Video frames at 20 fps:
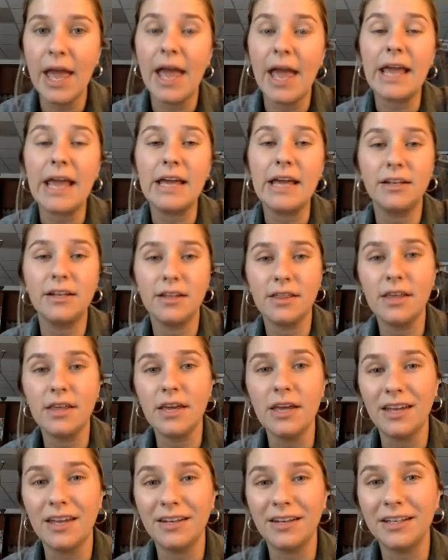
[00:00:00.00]
and
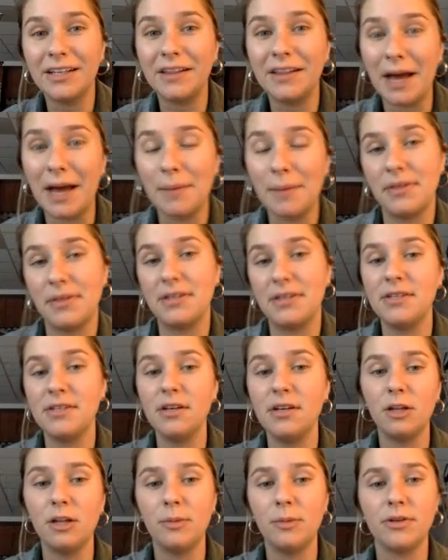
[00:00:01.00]
then clap the
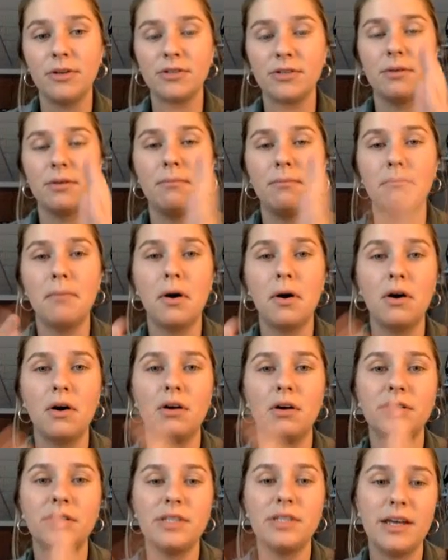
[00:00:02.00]
syllables
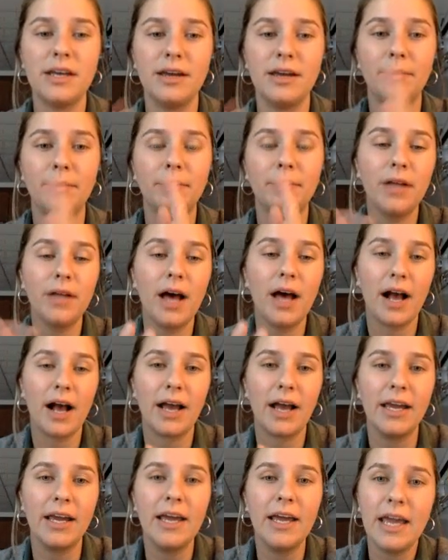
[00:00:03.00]

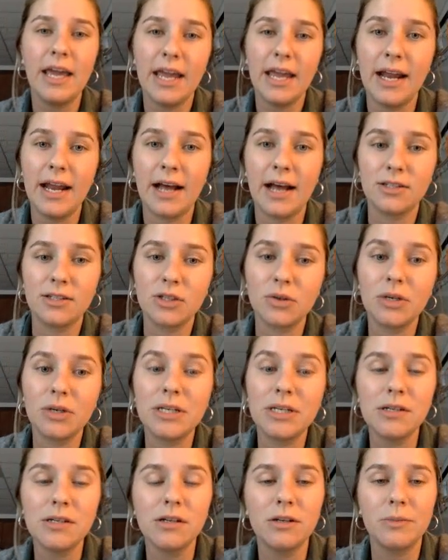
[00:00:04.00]
multiply, it has
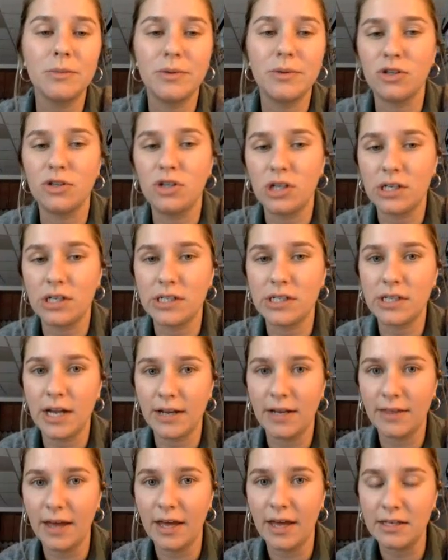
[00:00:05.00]
3 syllables just
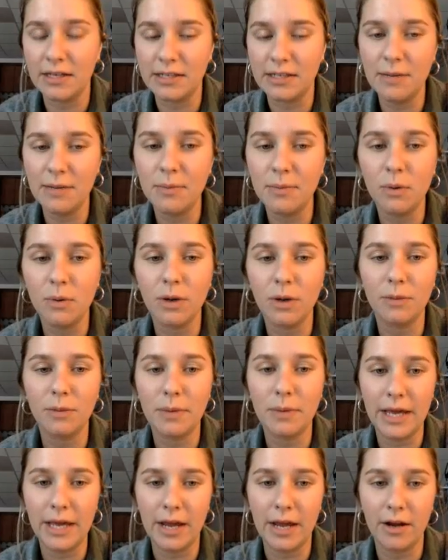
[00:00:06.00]
like that example word
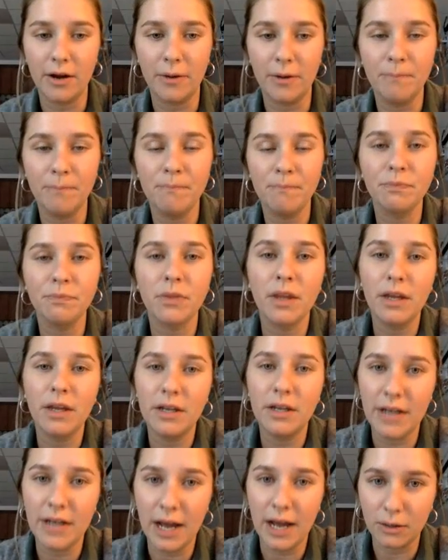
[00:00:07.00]
piano.
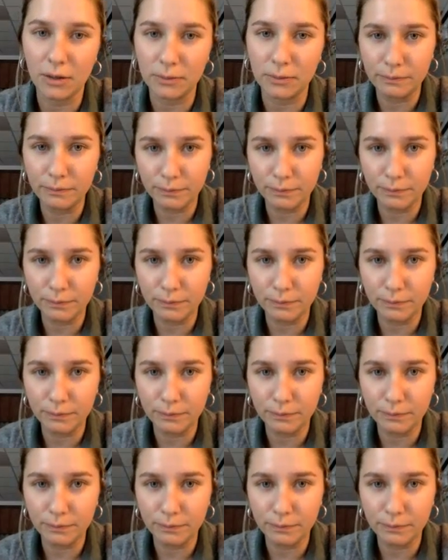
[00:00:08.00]
Now,